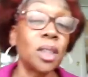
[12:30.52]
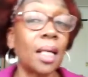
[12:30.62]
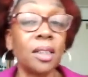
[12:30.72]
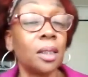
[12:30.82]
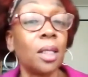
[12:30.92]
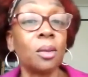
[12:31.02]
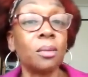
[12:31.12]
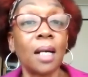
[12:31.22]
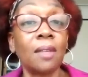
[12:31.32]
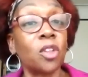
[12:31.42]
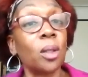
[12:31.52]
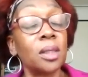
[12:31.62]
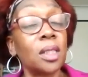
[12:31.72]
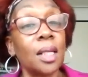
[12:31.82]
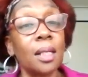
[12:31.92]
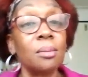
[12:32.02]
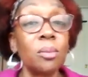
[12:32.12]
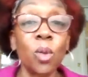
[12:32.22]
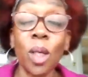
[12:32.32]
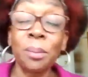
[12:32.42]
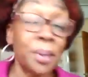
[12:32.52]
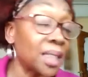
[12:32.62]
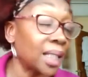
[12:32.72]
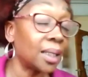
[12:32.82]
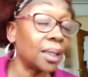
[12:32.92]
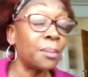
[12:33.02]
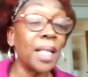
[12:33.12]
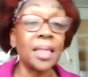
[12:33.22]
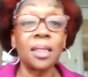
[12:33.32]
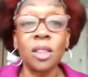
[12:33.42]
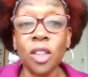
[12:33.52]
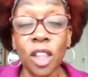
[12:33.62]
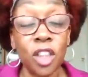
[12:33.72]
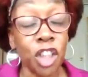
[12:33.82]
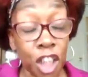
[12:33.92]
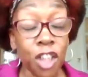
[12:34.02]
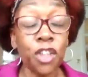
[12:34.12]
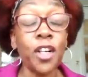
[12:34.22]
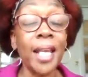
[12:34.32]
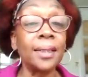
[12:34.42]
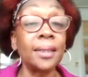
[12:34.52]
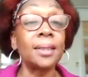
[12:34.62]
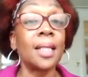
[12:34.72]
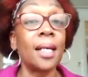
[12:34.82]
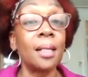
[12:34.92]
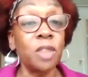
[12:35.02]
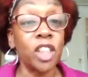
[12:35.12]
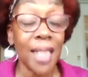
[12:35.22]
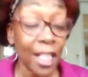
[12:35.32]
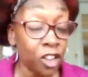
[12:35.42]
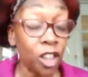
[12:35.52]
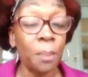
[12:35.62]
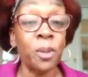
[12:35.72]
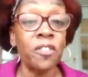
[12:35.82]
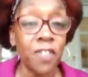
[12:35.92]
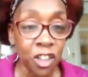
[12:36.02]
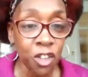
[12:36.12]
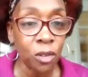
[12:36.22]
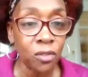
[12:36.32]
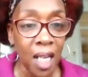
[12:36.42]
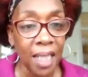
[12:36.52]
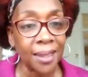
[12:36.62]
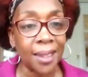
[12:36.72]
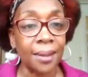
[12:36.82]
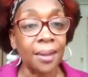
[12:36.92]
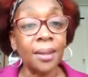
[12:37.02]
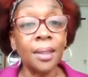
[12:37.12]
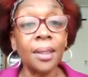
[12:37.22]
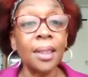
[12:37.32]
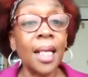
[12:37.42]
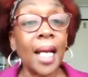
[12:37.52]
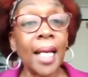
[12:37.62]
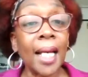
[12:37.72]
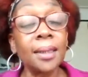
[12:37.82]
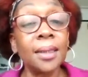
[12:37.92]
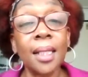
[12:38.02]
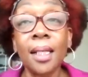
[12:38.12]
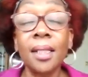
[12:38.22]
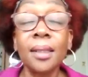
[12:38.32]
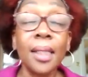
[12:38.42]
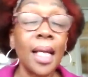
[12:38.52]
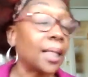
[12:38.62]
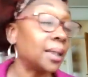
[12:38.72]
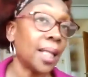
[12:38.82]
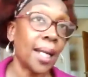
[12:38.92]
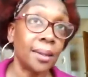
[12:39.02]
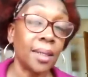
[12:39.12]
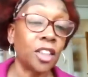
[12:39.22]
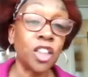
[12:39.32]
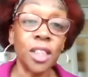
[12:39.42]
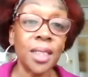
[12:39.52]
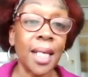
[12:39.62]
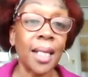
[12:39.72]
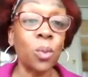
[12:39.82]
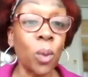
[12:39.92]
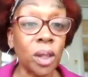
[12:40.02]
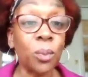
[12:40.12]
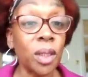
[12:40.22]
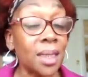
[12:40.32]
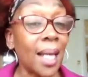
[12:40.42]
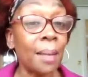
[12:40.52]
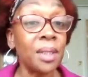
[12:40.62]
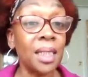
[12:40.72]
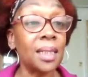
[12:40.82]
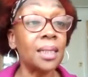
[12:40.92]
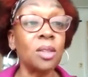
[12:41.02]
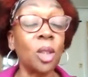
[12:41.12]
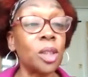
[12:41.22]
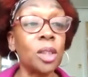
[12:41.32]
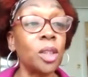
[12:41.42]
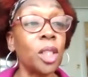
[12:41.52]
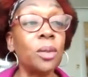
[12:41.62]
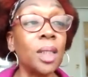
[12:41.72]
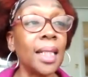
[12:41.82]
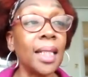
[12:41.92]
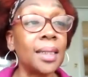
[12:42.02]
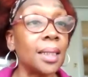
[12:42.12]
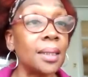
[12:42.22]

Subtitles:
one particular person. She trains. She's actually a professional fighter, and she said what has happened is not only is